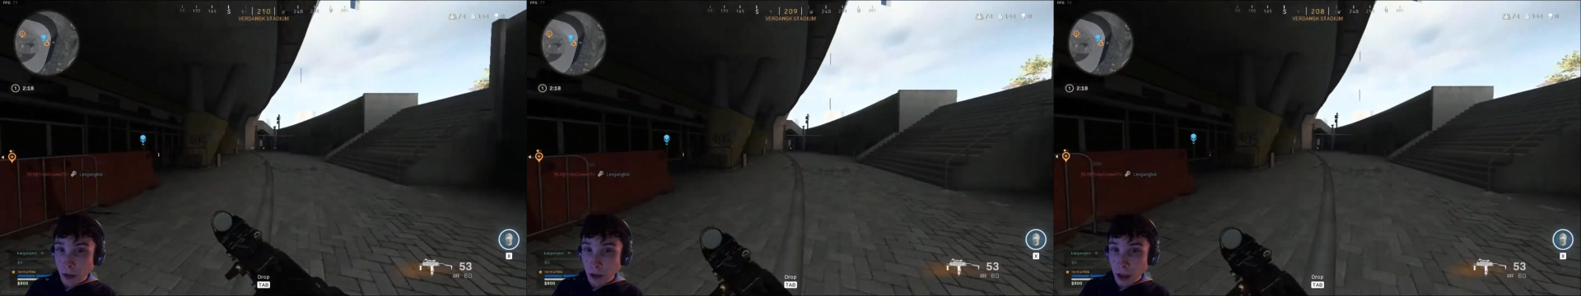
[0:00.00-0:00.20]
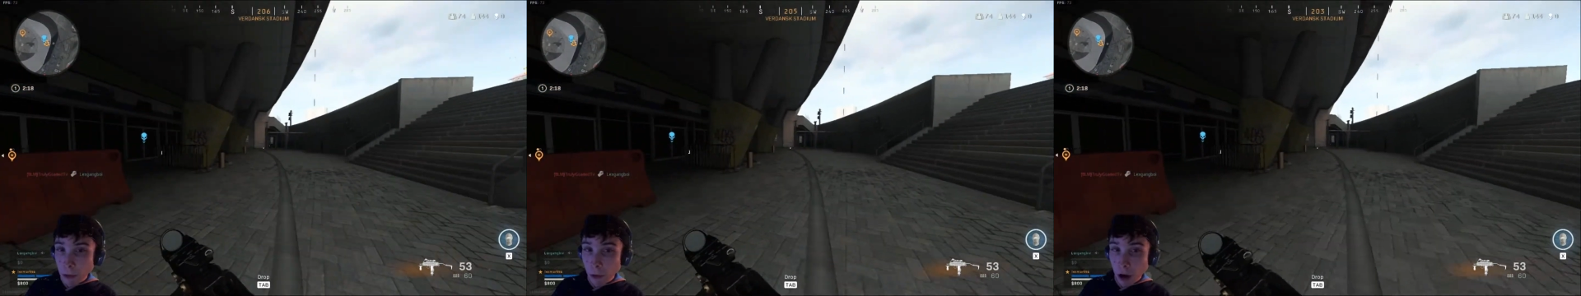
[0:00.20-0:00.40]

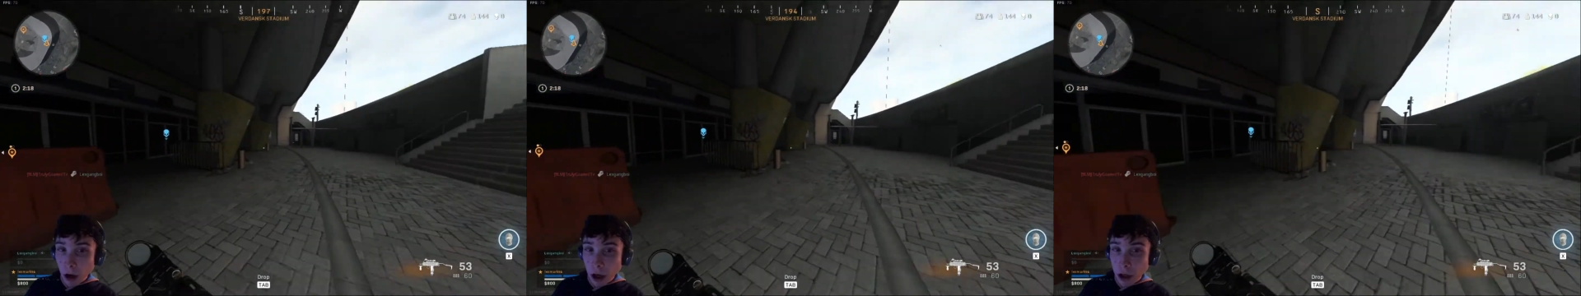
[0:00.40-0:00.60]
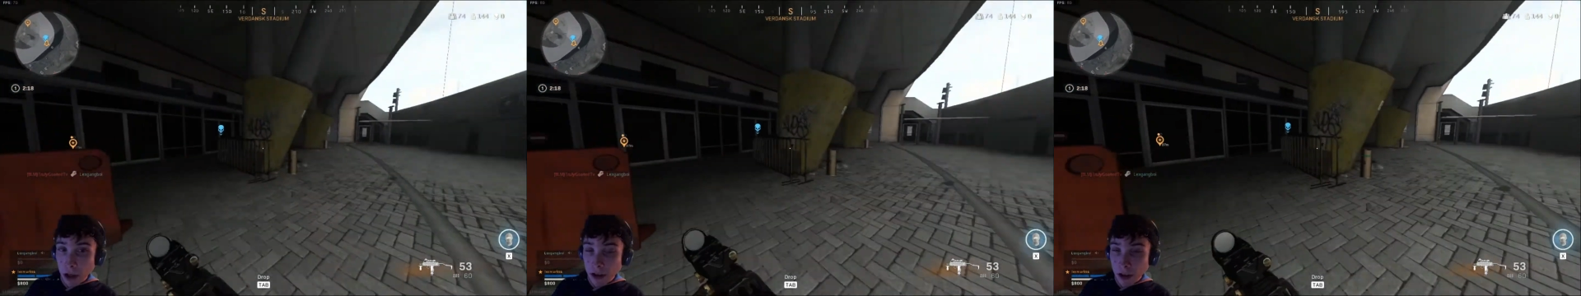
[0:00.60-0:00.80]
I
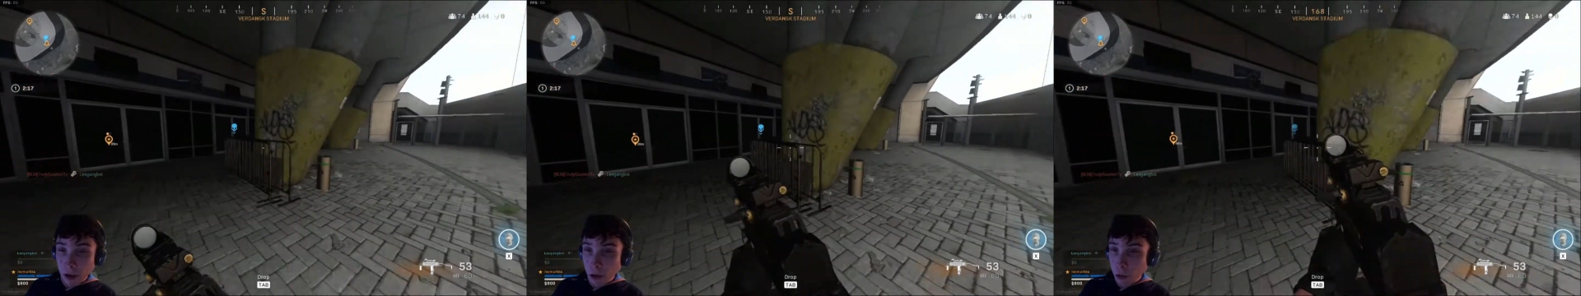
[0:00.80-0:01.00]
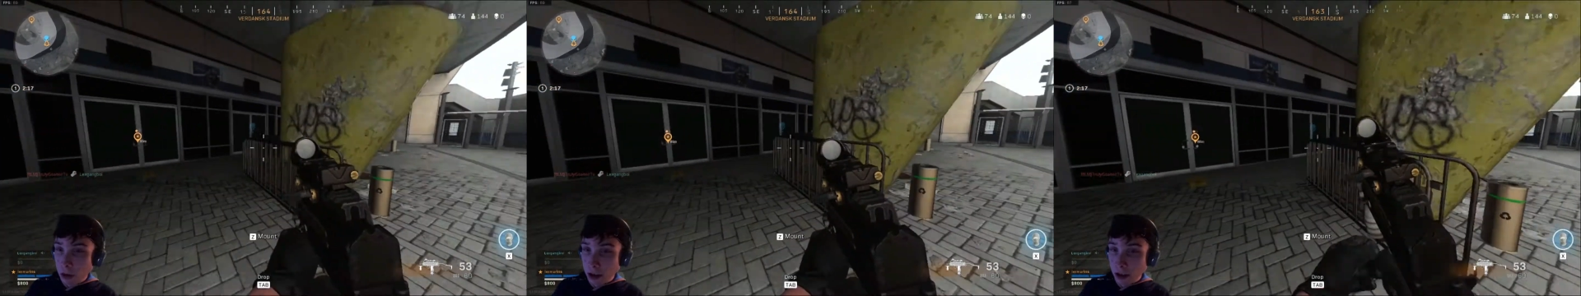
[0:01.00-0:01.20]
wanted
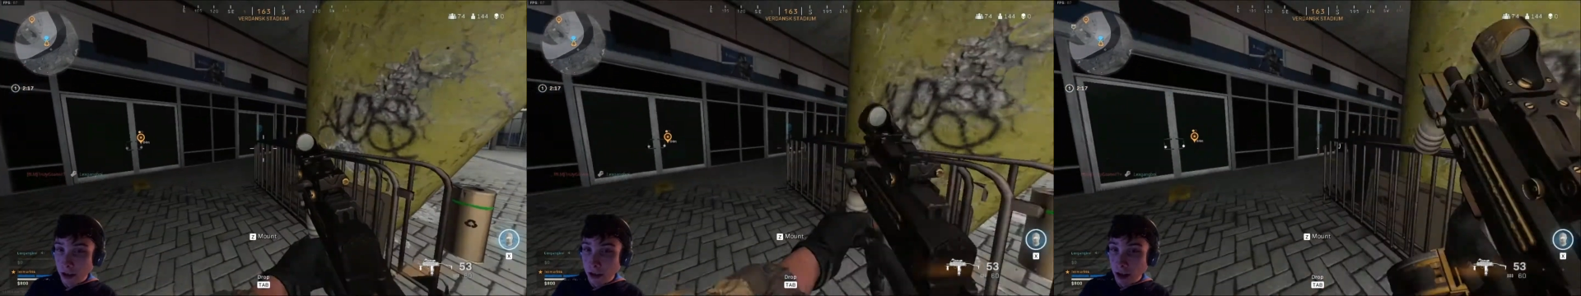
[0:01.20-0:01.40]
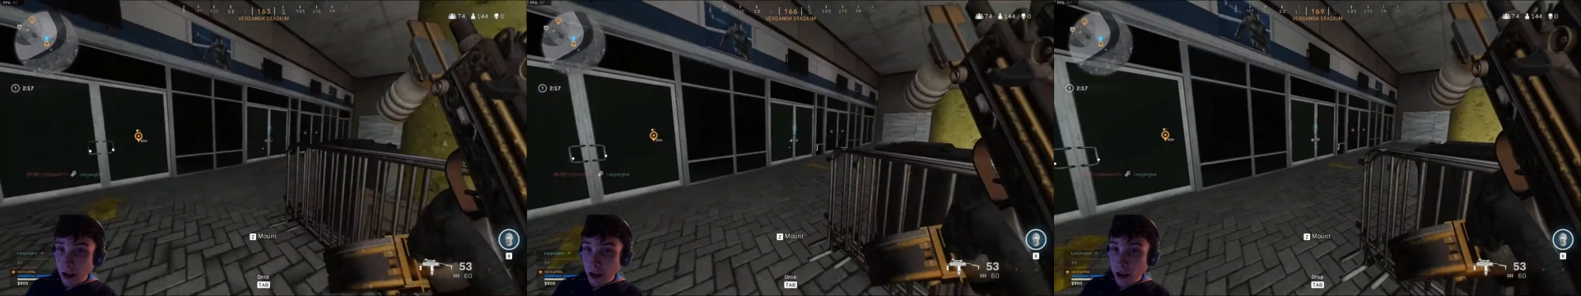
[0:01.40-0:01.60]
to
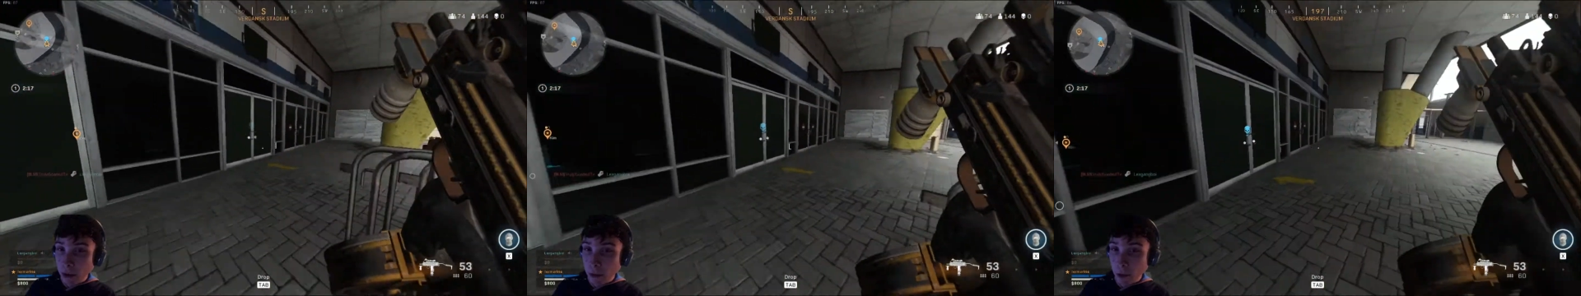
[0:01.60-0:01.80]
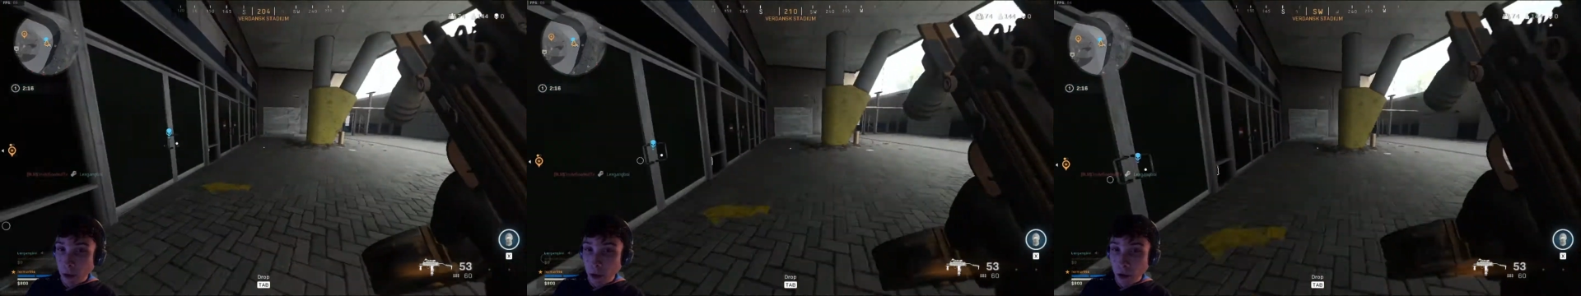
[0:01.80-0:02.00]
because I
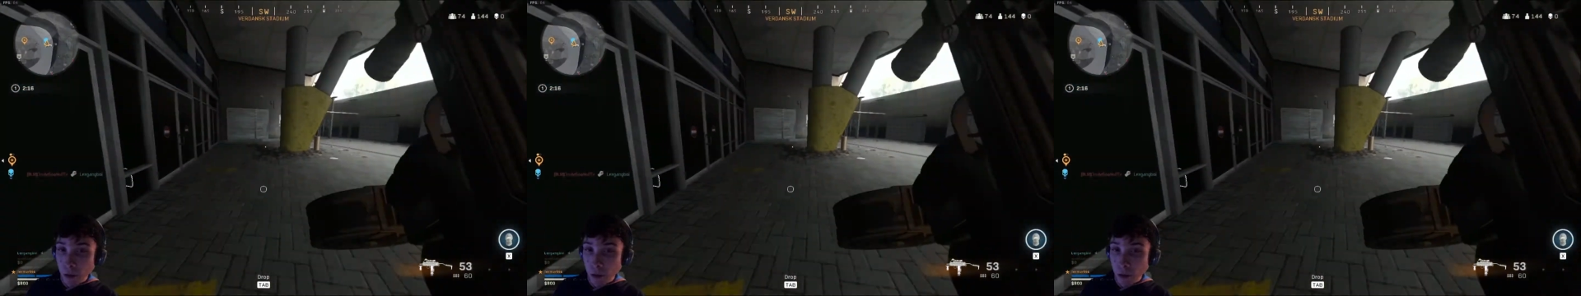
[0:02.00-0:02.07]
am really